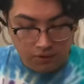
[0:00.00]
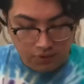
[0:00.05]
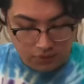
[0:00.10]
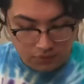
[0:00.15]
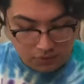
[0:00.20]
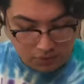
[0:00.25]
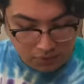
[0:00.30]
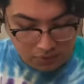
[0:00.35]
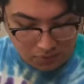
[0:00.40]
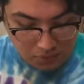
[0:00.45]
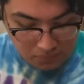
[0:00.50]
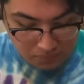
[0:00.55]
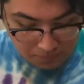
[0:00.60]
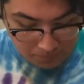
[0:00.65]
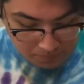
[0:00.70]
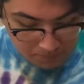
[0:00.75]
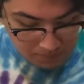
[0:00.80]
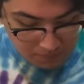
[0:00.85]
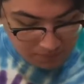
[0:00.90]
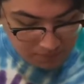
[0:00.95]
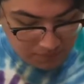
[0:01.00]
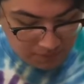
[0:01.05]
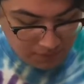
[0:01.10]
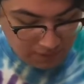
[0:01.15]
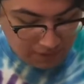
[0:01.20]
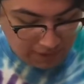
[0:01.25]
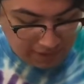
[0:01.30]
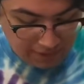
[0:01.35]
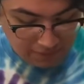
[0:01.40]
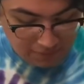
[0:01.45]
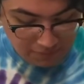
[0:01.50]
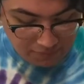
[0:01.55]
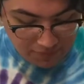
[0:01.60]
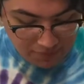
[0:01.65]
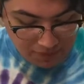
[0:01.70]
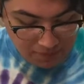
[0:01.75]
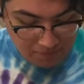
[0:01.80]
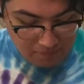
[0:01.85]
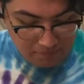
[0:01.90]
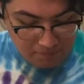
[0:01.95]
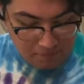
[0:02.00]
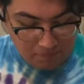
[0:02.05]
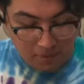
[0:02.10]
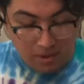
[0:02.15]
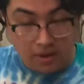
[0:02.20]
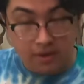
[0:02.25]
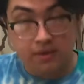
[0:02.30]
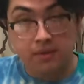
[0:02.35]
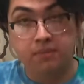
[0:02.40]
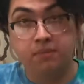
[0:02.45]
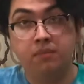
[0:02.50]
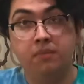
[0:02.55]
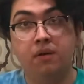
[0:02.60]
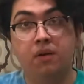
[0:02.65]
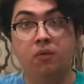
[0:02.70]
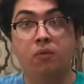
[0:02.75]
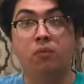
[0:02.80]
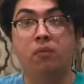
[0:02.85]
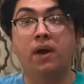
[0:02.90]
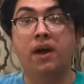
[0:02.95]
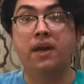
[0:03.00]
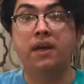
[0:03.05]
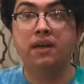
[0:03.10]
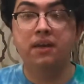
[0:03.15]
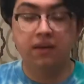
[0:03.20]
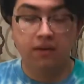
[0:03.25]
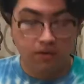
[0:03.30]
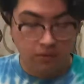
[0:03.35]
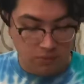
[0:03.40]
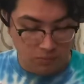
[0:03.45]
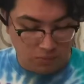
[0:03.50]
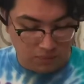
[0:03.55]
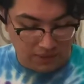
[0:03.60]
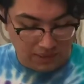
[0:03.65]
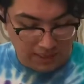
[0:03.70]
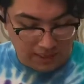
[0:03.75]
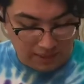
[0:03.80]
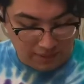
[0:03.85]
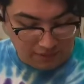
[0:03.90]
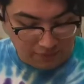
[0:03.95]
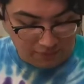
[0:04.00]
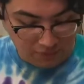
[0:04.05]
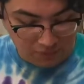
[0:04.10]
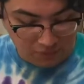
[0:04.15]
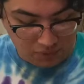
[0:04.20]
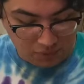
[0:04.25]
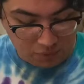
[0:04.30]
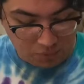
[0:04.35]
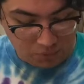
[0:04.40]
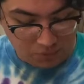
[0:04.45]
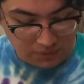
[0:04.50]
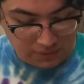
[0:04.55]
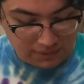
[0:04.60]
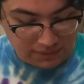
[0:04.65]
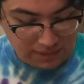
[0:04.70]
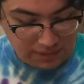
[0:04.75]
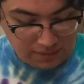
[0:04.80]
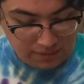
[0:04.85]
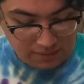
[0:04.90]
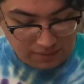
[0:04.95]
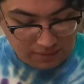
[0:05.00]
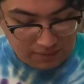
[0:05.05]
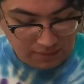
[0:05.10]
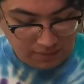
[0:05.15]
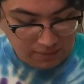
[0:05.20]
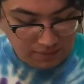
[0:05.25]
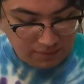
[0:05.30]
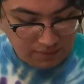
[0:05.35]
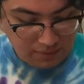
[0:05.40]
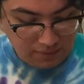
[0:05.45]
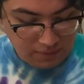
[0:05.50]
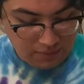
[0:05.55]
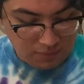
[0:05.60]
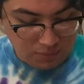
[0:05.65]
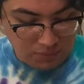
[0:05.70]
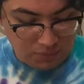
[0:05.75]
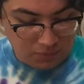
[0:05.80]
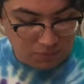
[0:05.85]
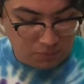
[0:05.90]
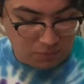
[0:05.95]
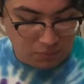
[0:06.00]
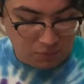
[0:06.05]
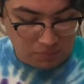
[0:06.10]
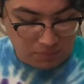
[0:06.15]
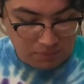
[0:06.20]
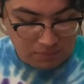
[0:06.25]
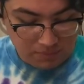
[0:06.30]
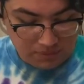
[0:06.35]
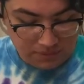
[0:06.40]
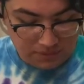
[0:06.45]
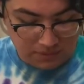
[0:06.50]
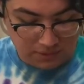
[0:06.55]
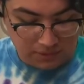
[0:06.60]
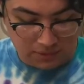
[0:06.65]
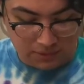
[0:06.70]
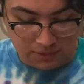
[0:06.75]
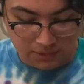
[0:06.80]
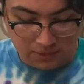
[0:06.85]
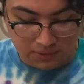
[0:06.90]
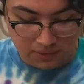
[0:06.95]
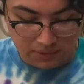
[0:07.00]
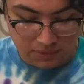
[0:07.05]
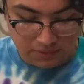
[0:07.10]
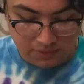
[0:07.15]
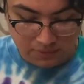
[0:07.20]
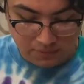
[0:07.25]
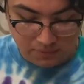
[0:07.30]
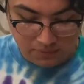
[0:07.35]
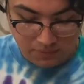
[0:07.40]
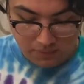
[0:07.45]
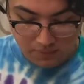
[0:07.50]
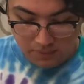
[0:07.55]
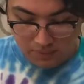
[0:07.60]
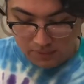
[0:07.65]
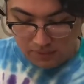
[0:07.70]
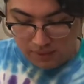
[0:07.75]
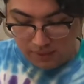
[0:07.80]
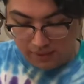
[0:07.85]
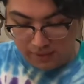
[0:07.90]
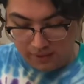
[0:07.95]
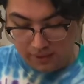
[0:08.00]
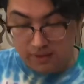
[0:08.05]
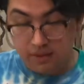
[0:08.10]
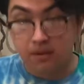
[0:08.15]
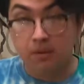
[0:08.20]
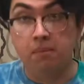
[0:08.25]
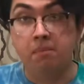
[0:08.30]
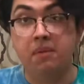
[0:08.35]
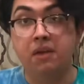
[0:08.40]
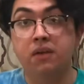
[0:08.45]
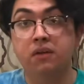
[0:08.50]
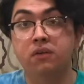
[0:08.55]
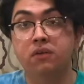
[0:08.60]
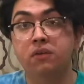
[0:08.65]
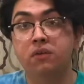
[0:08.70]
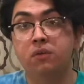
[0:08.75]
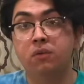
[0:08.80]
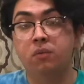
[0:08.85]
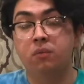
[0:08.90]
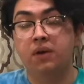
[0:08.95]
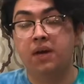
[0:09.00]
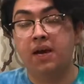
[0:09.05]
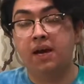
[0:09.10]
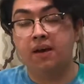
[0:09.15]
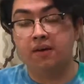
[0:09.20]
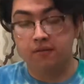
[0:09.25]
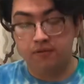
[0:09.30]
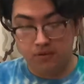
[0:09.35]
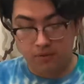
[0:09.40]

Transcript: So at the very bottom right, we have the quartzite with the ropey material. And then in the middle, we have the